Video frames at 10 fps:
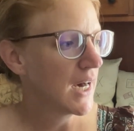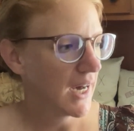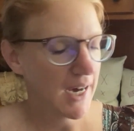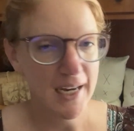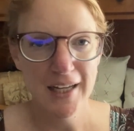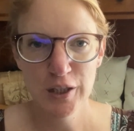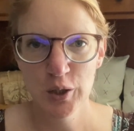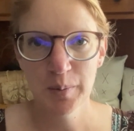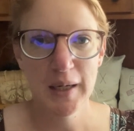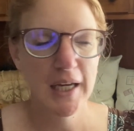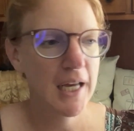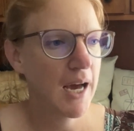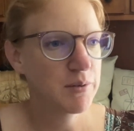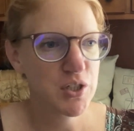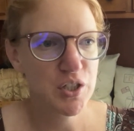
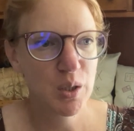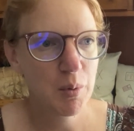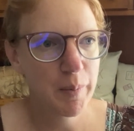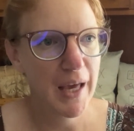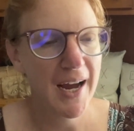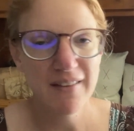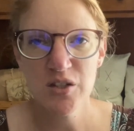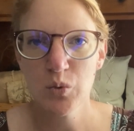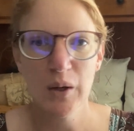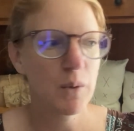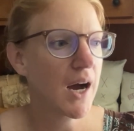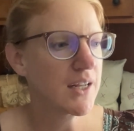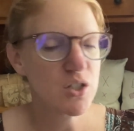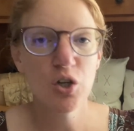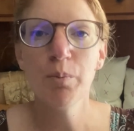I'm just a little bit behind this week. We got
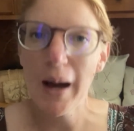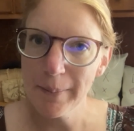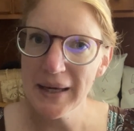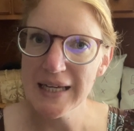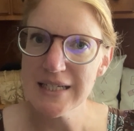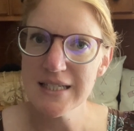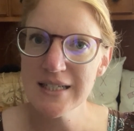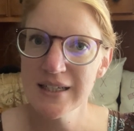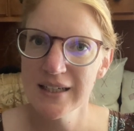2 puppies.